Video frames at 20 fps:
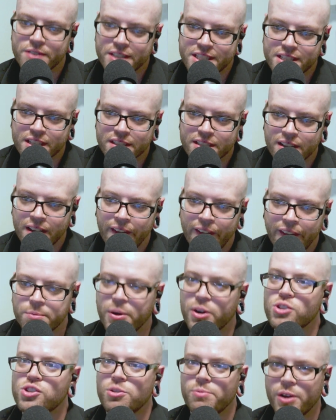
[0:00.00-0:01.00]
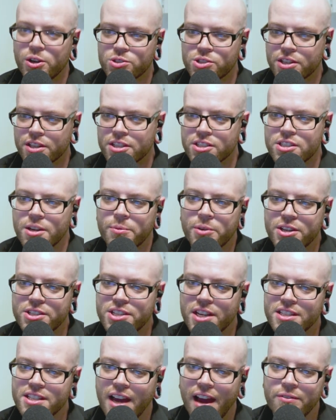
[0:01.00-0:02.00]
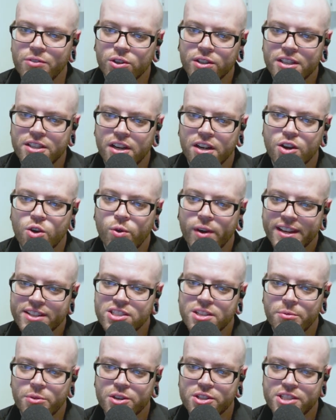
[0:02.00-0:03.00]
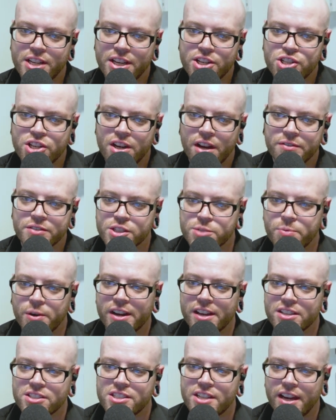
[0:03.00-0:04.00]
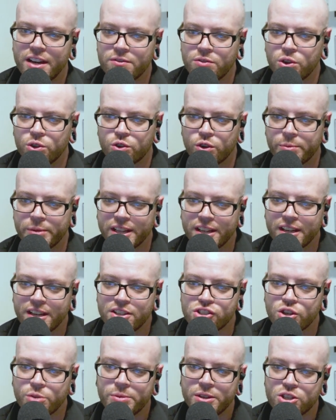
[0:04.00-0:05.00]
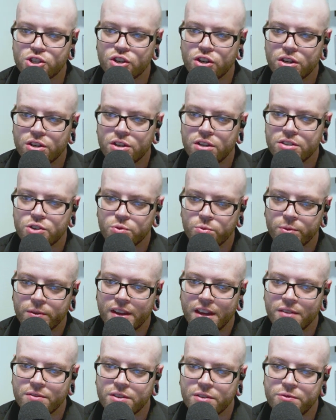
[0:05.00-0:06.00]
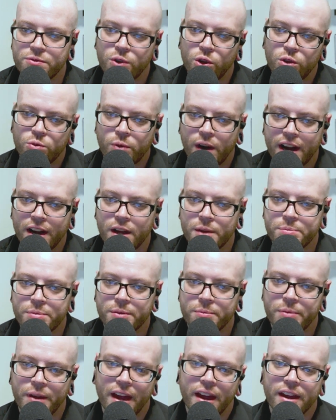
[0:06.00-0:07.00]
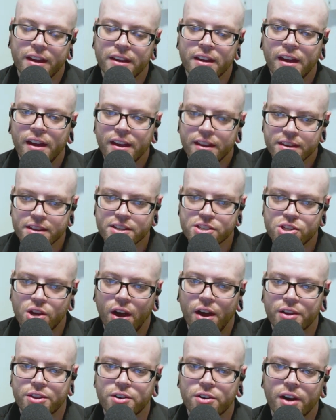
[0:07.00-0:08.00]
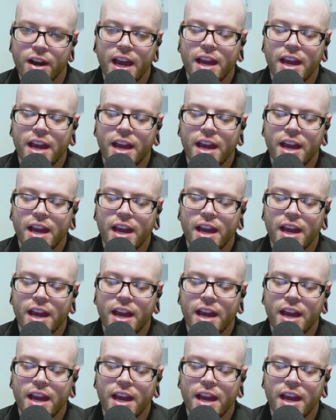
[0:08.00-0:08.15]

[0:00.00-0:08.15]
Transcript: visit. The person who posted the summary says, I've only done a quick summarization of this pretty insane vulnerability, so be sure to give the full write-up by this author